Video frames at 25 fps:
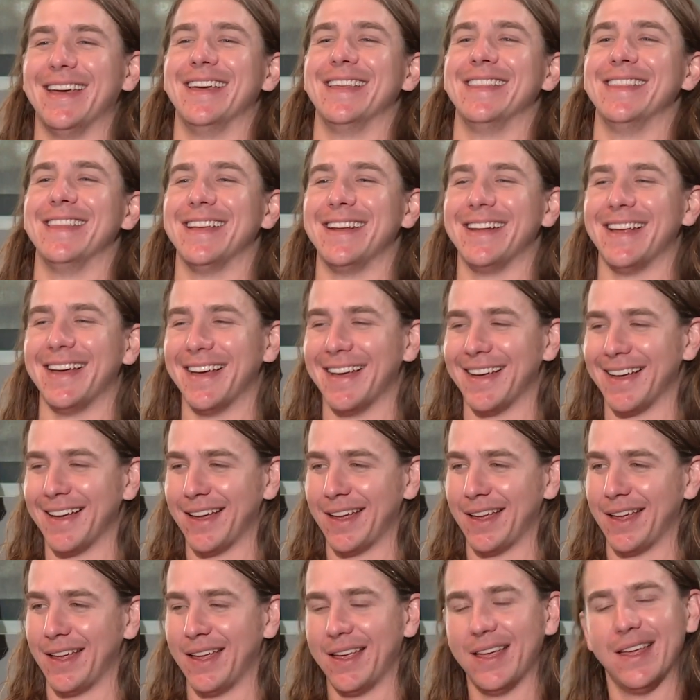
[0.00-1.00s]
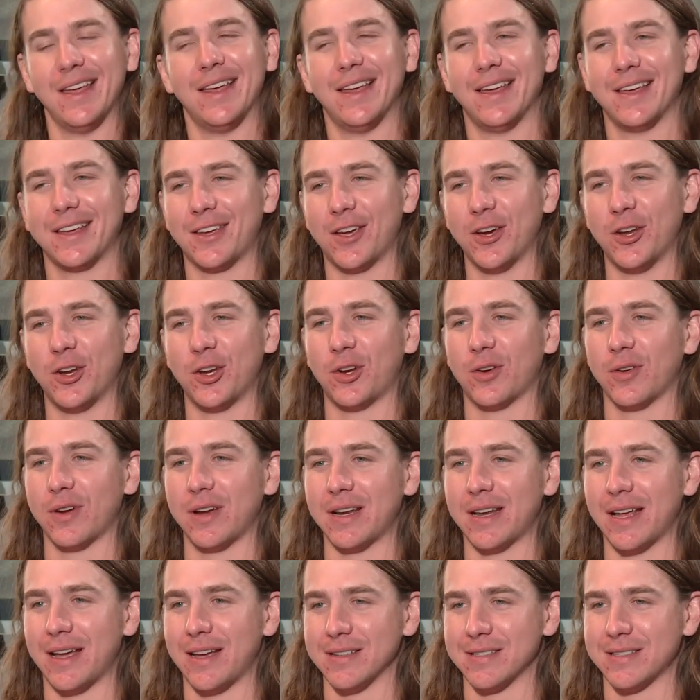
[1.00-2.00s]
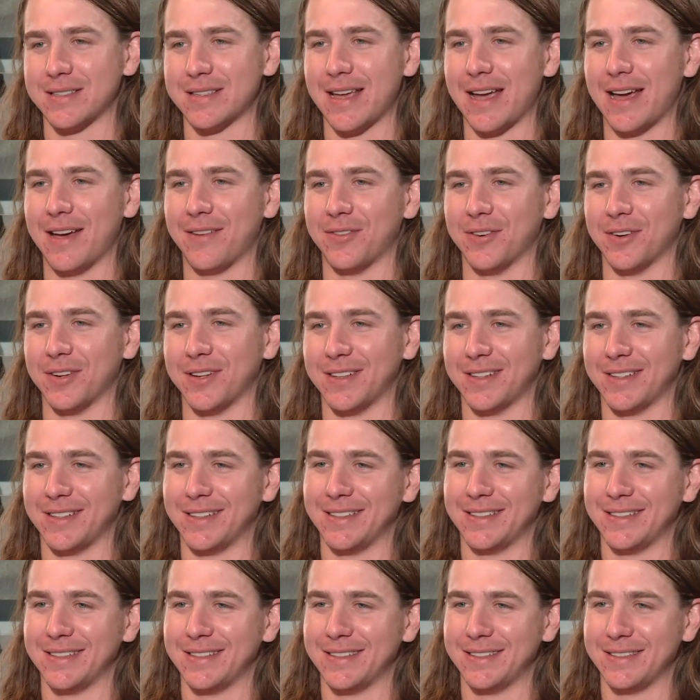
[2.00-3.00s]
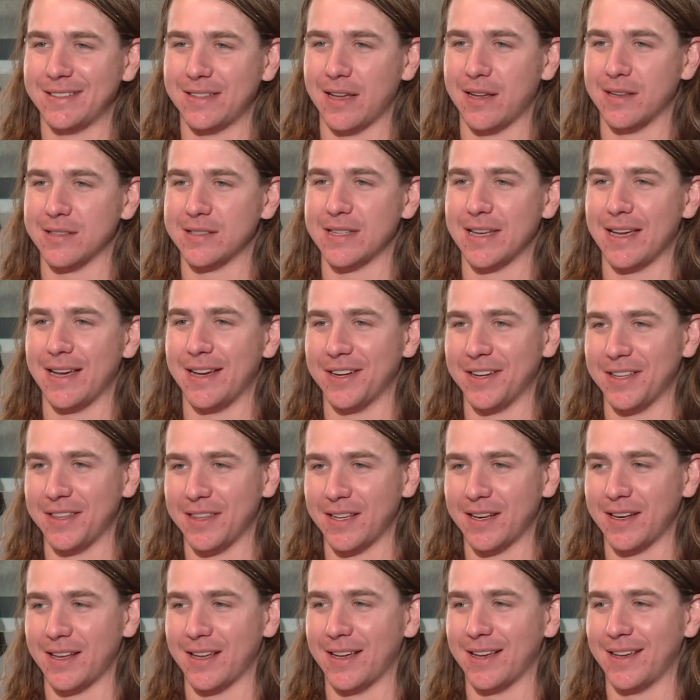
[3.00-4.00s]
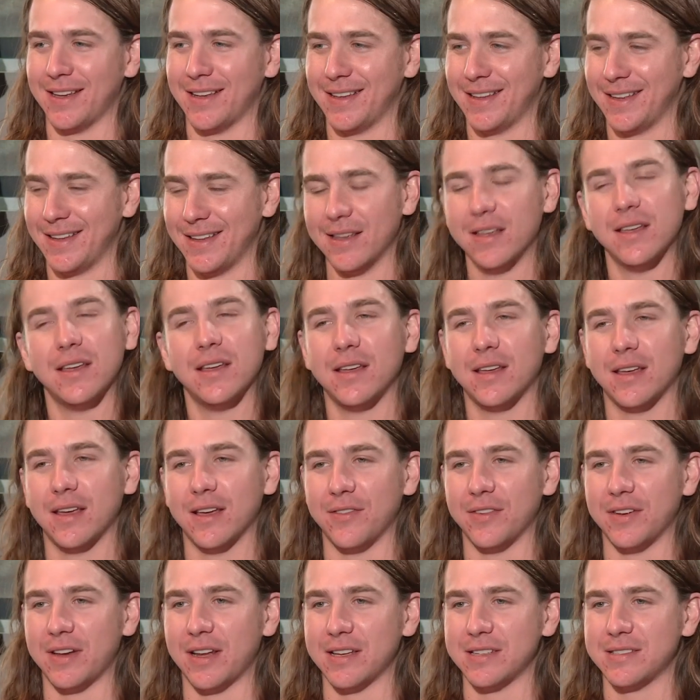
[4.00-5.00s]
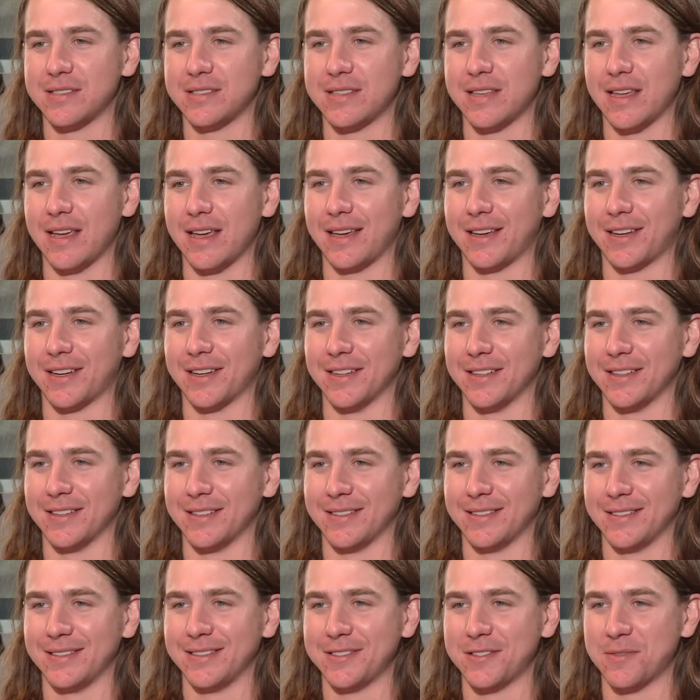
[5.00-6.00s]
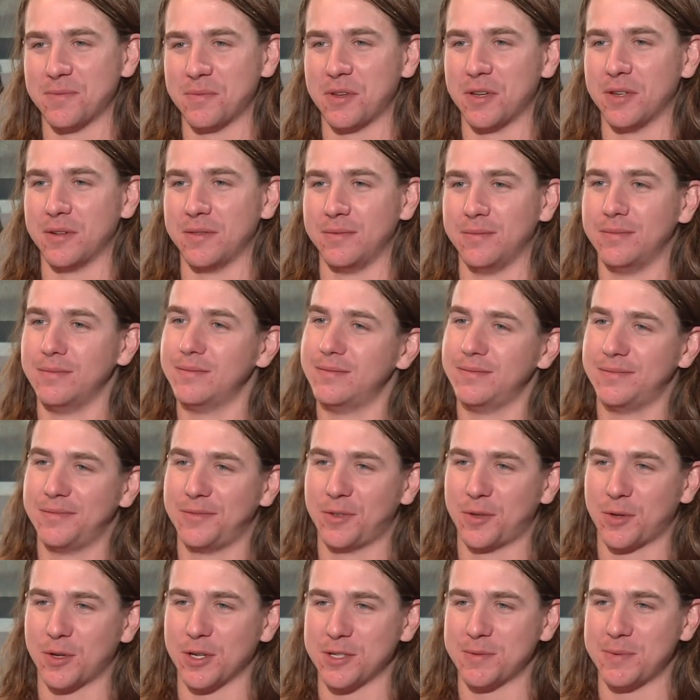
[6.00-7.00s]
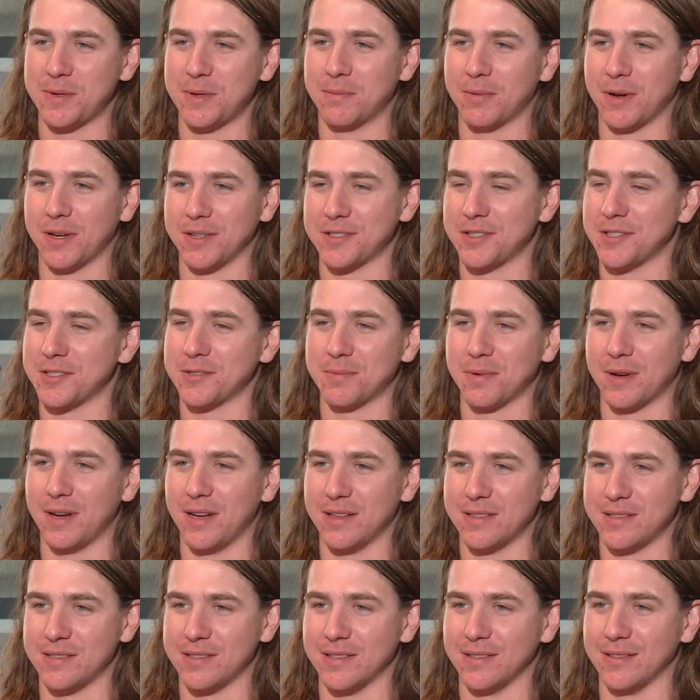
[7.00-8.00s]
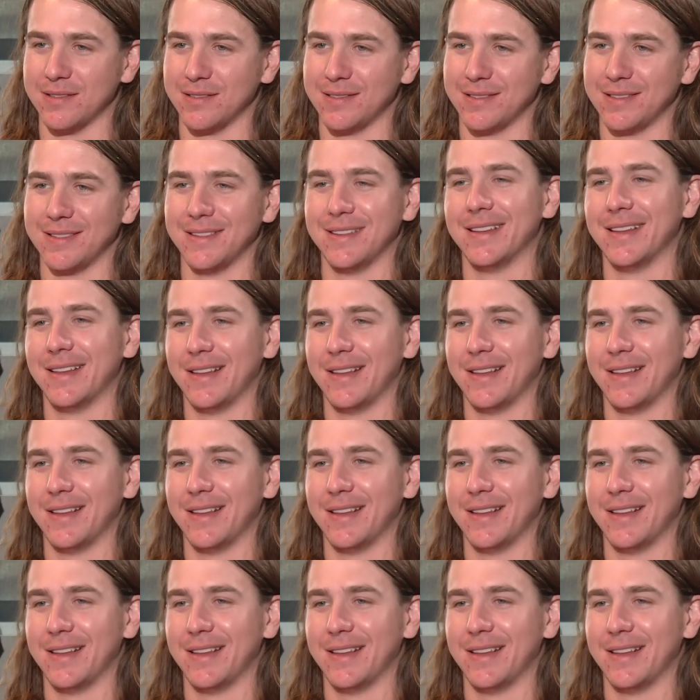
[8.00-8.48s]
and then uh, go to Greenhouse Tavern downtown, and then uh, have a nice steak and some good crispy Brussels sprouts, and